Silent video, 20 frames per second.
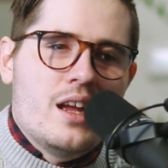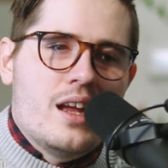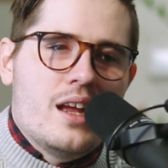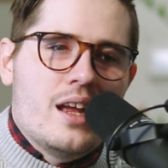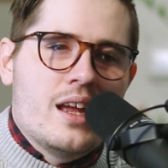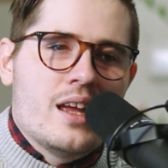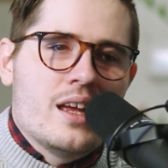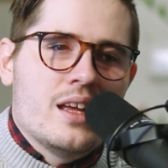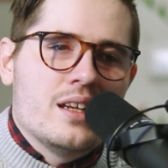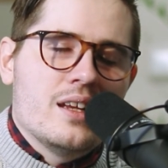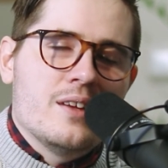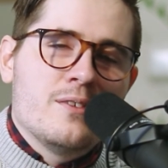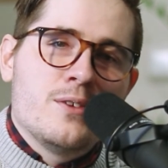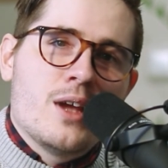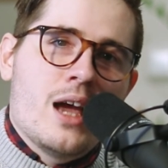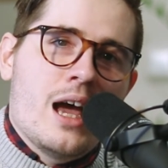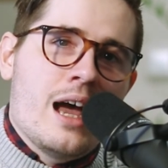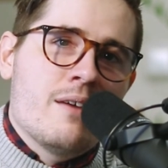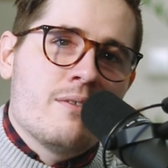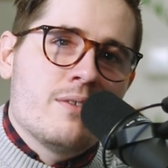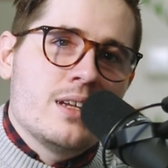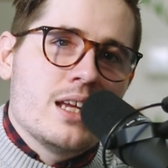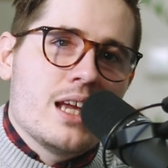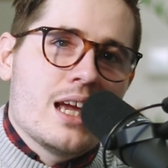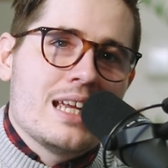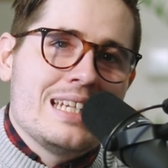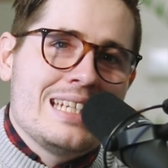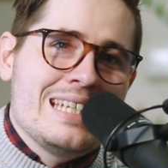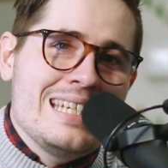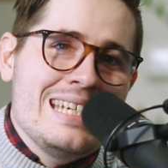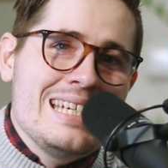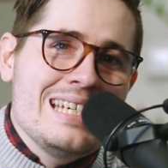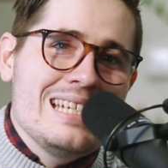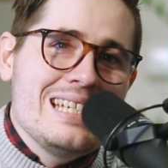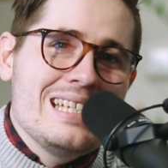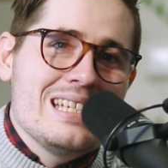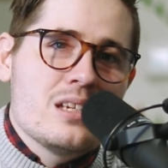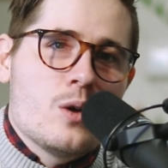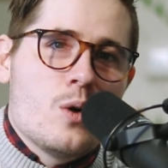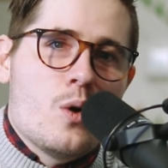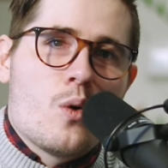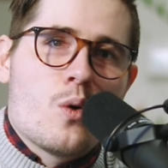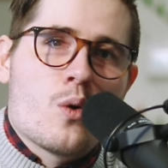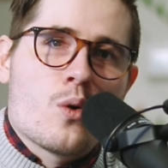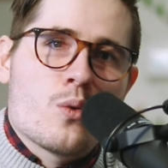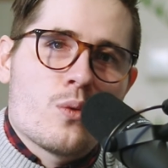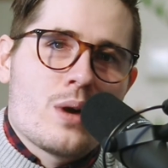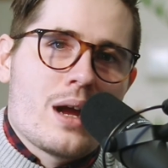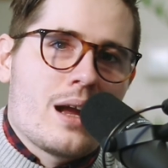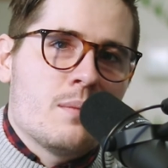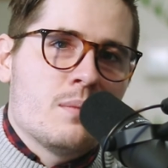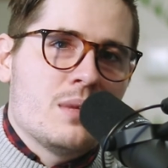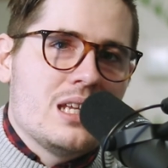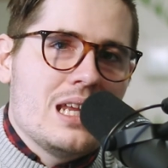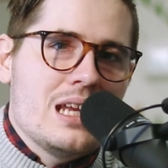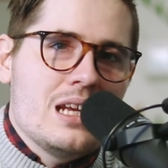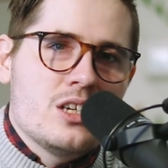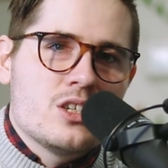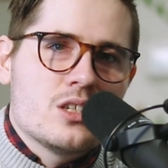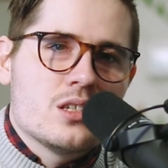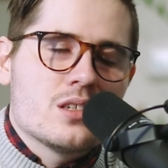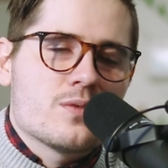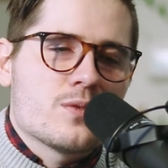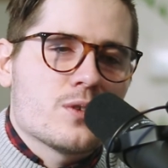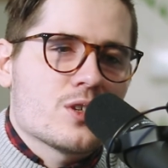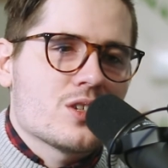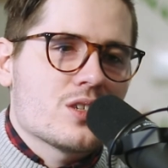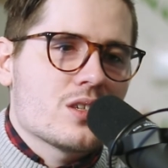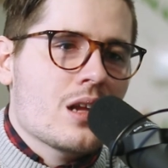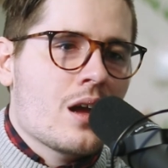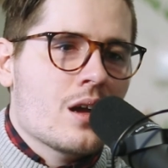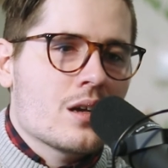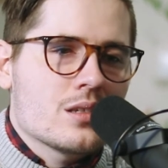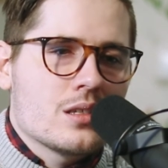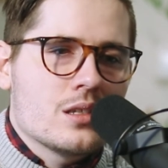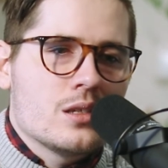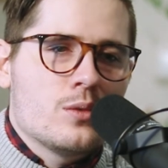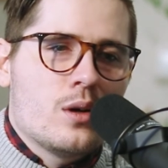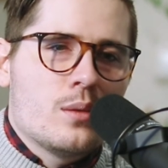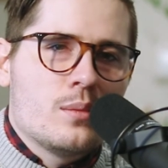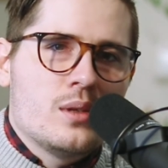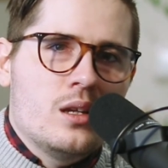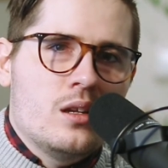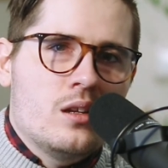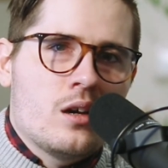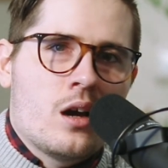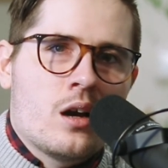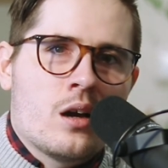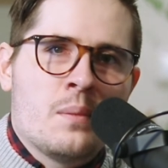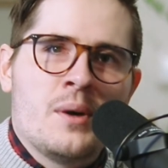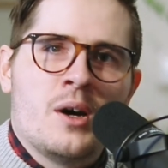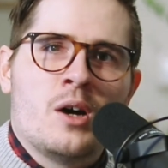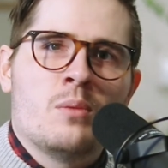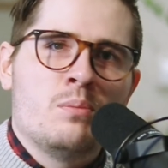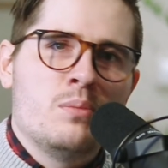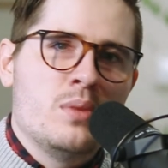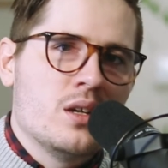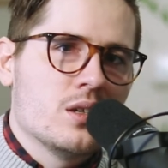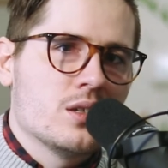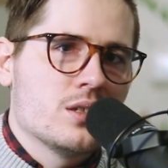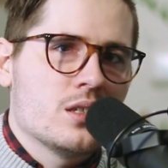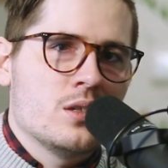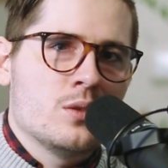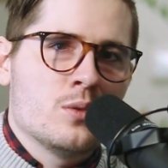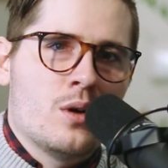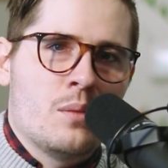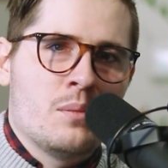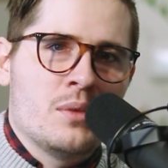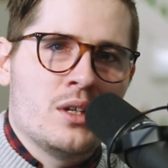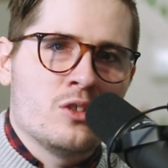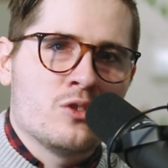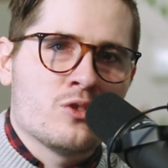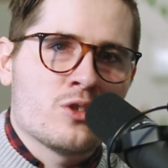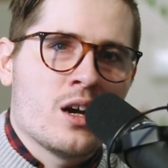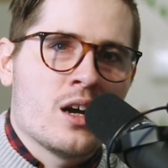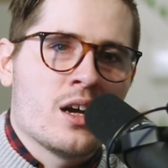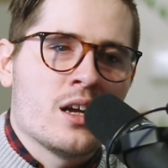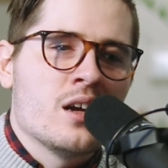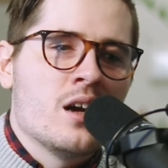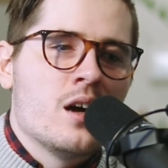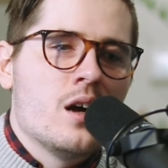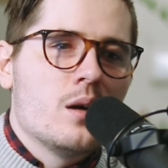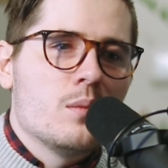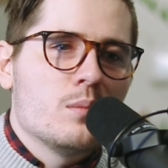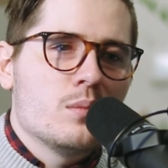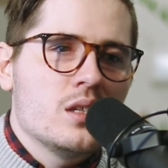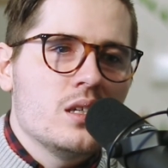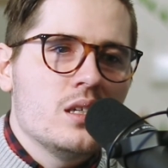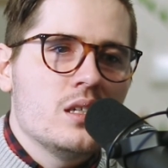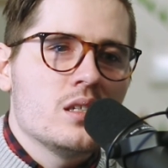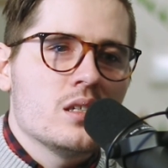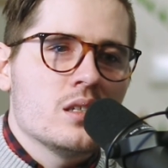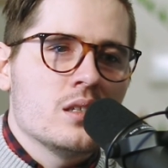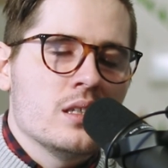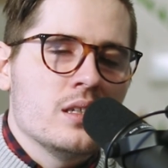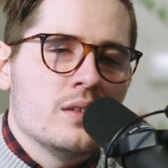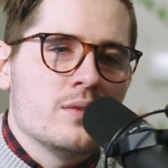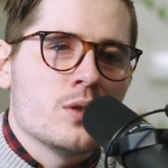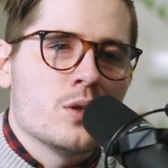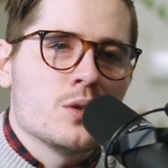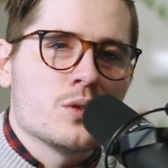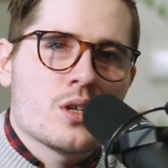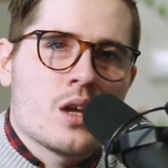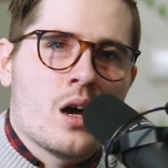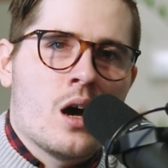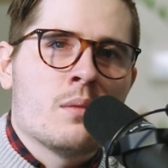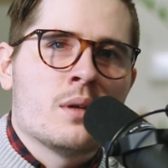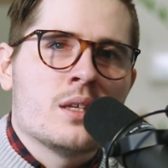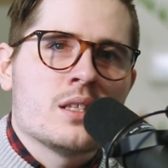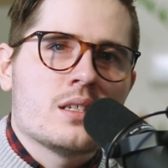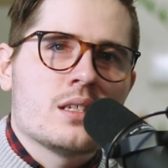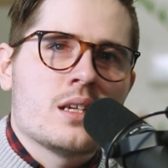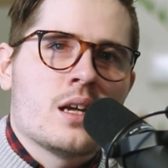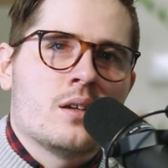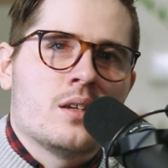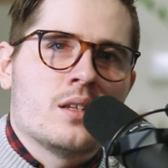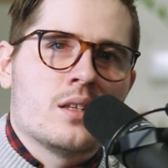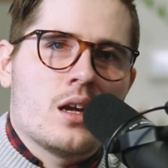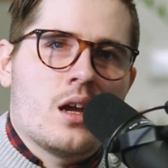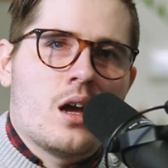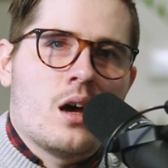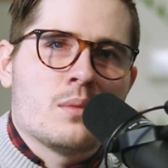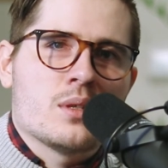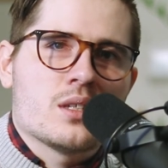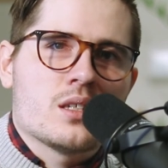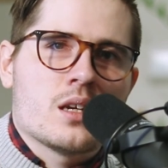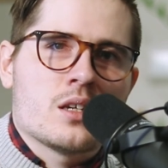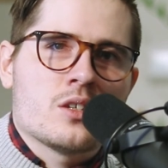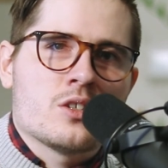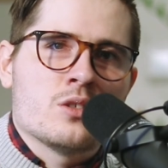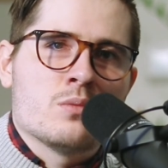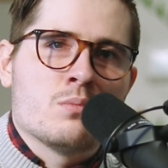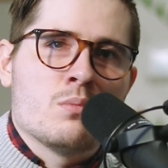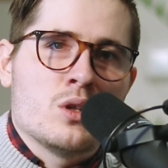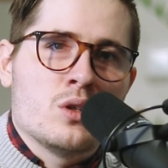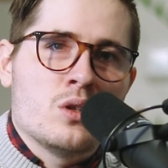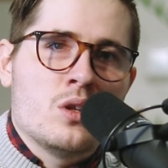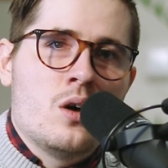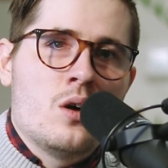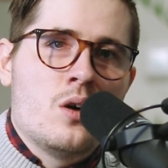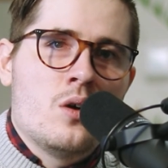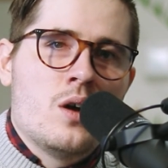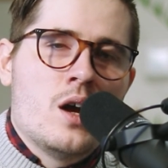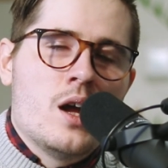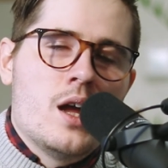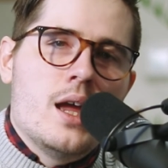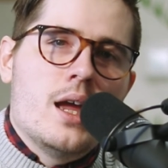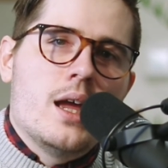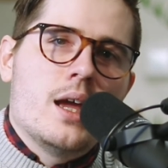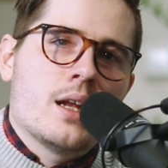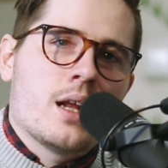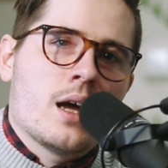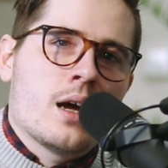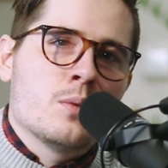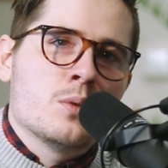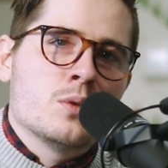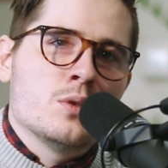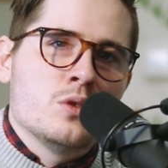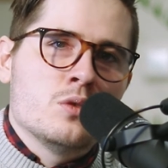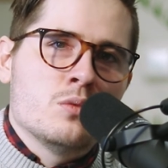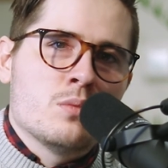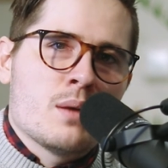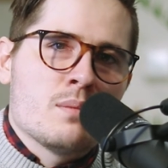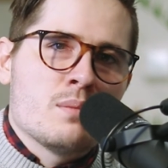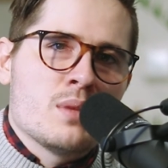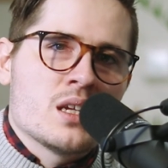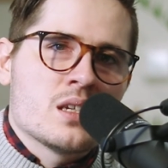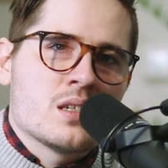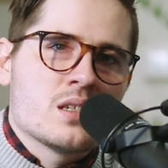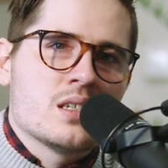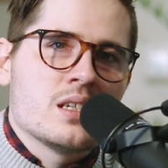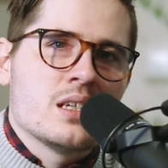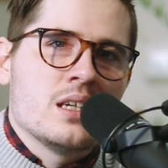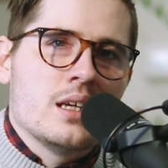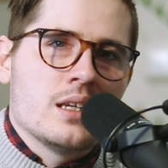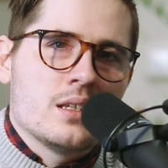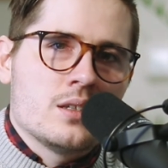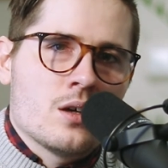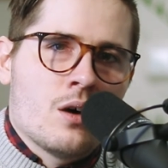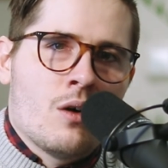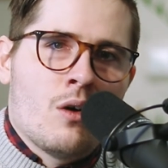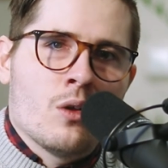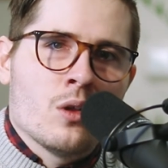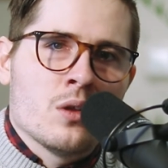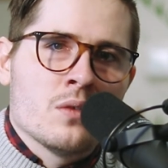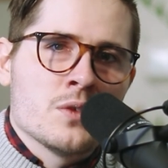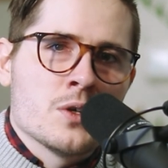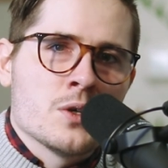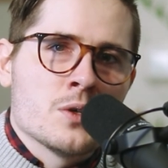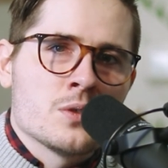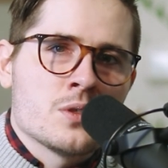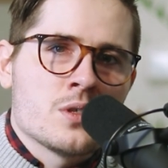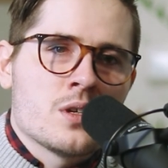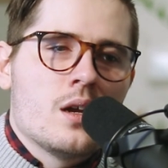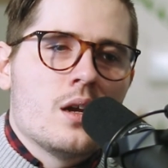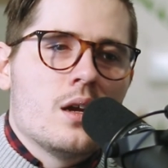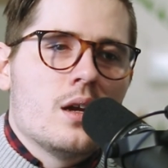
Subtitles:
And if you have any ideas or recommendations for stocks that you want me to talk about, beers that you want me to try, please leave those comments down in the comment section below, and I will do my best to get to all of those.